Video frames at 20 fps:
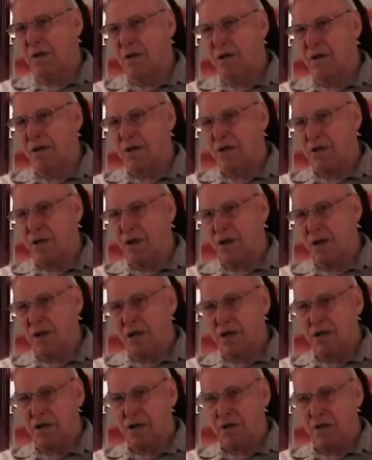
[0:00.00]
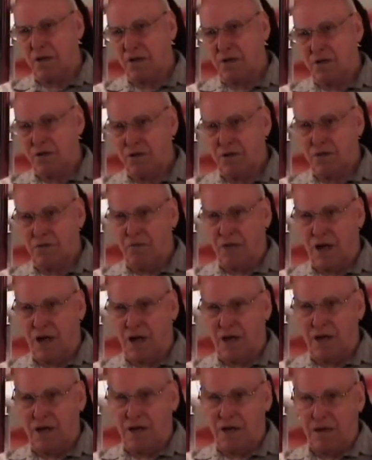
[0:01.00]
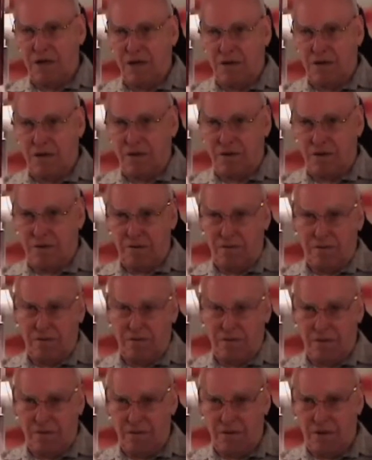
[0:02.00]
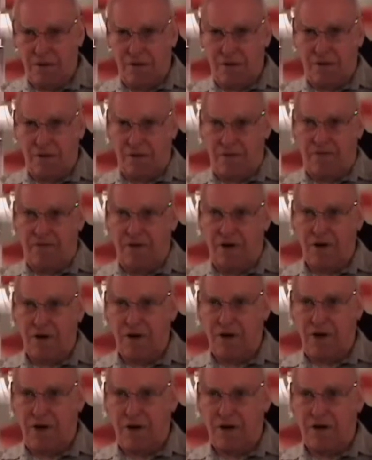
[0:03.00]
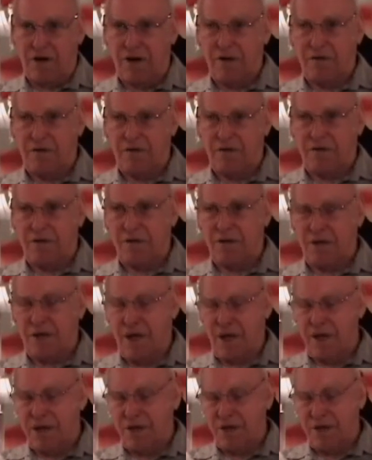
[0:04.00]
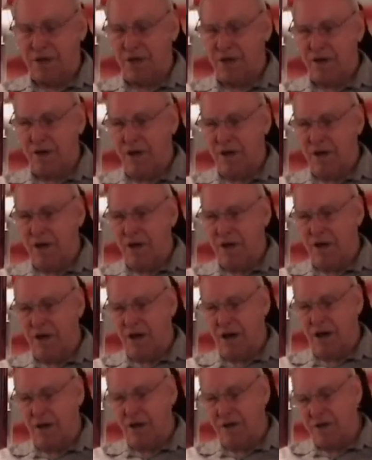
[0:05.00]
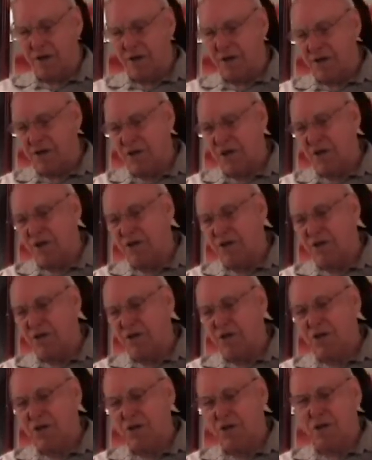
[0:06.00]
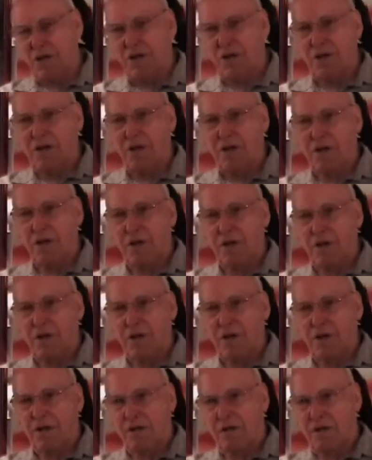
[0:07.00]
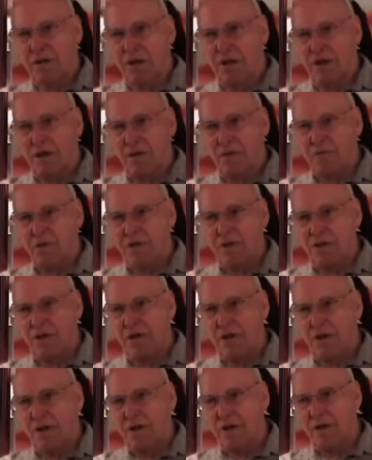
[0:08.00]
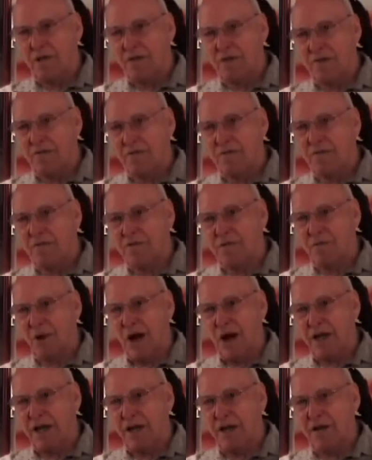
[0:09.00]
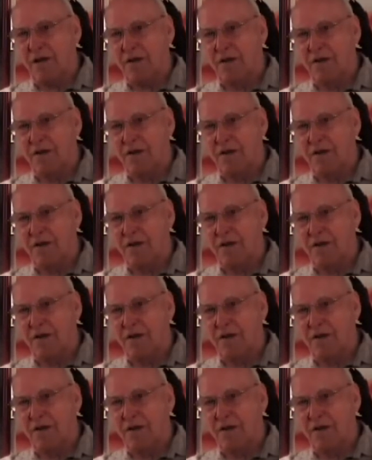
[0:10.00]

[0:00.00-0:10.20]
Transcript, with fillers: is all enclosed behind a, uh, the front gear mm -hmm. case, and all you can see is just the, the nips of the sprocket.